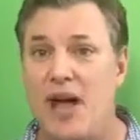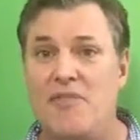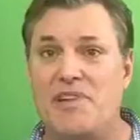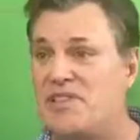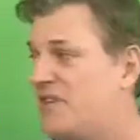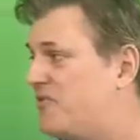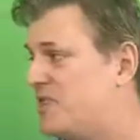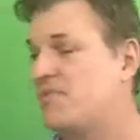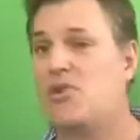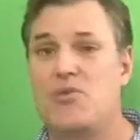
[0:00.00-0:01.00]
obviously, if
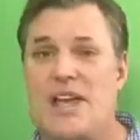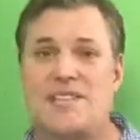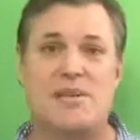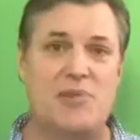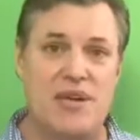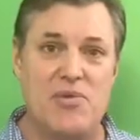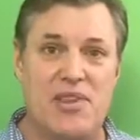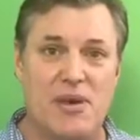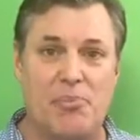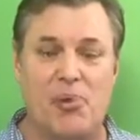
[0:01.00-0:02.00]
you hit somebody
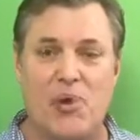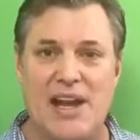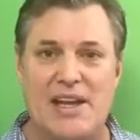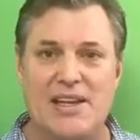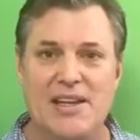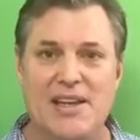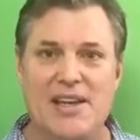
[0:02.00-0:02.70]
with a brick,